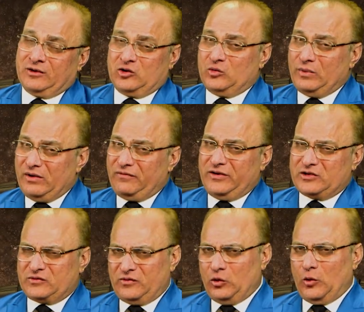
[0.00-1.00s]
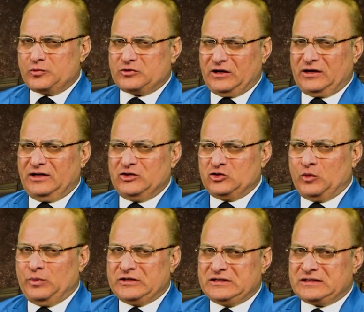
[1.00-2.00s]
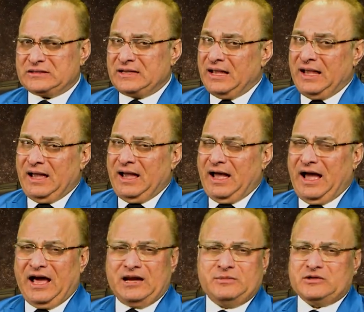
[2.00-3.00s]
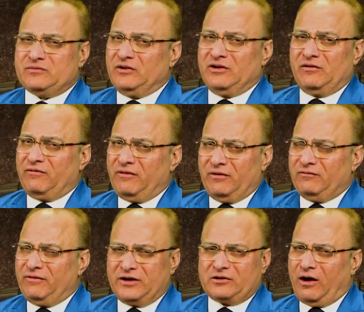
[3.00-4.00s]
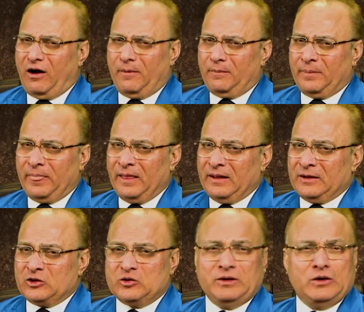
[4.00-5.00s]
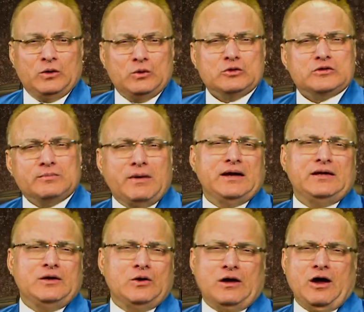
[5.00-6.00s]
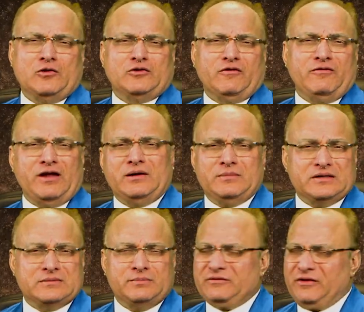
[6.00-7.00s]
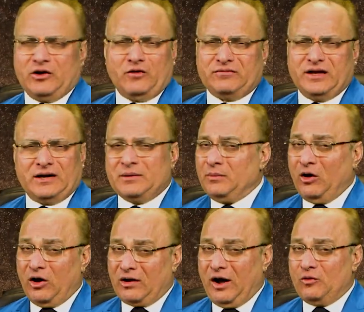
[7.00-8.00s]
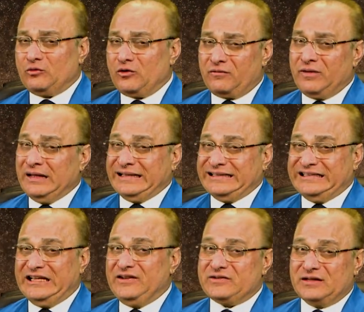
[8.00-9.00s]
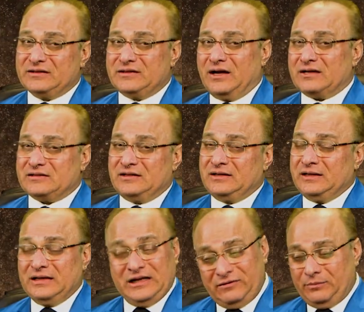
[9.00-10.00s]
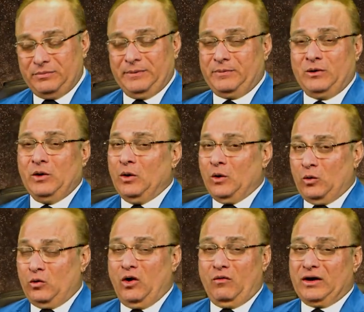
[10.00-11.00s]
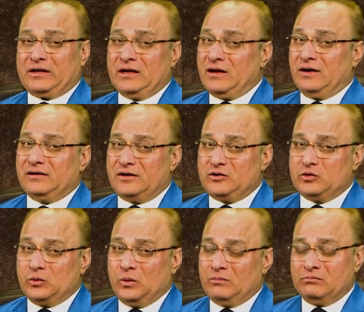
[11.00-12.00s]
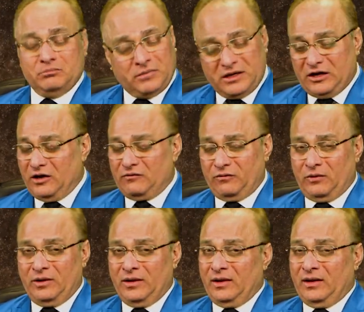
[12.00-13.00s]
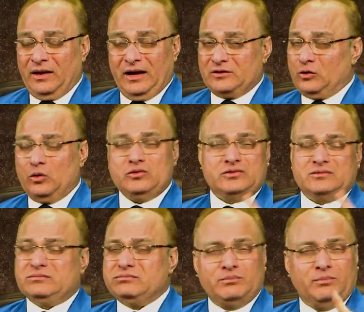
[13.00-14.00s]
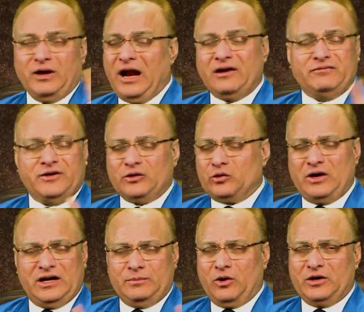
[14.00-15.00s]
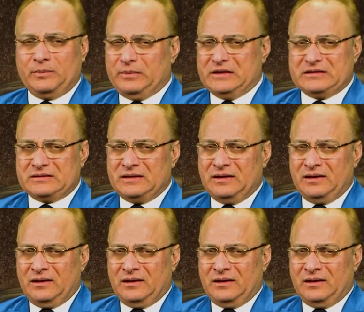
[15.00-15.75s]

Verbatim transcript: You may face few obstacles in your business. Enemies will inflict harm. You may lose money on account of enemies. Beware of that. On account of thieves and thugs and even people who are working under you. Be careful. And don't blind faith on anybody, please.